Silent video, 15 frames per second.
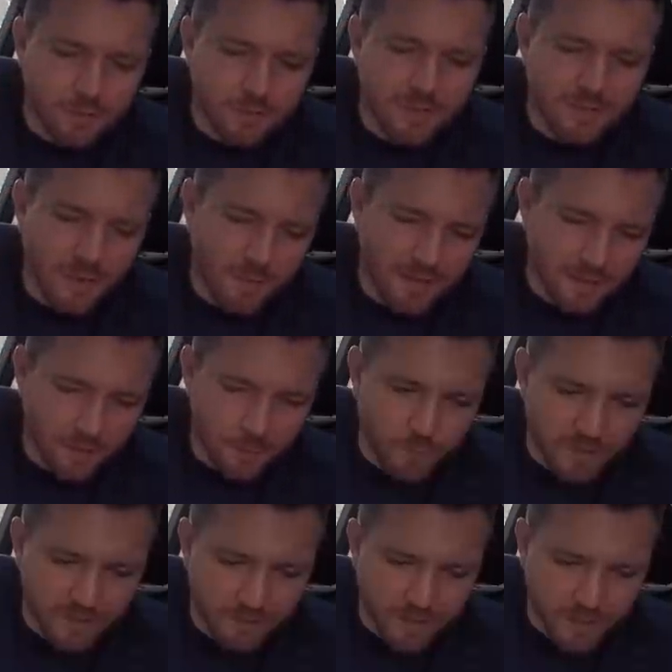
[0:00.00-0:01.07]
I mean, it looks
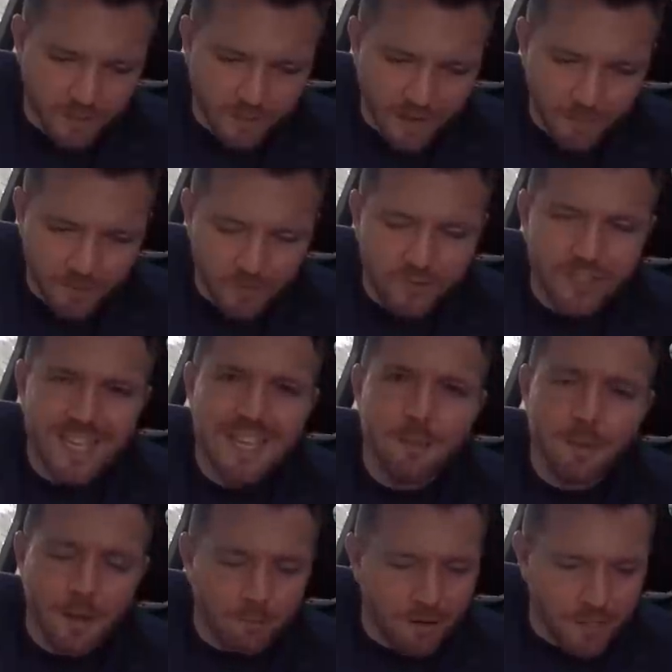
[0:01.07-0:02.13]
pretty original now, but just keep it
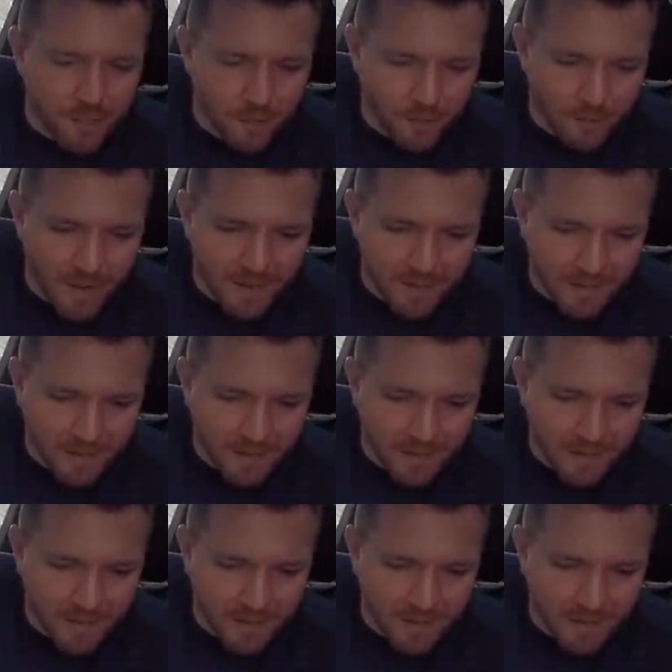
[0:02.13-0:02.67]
original and make it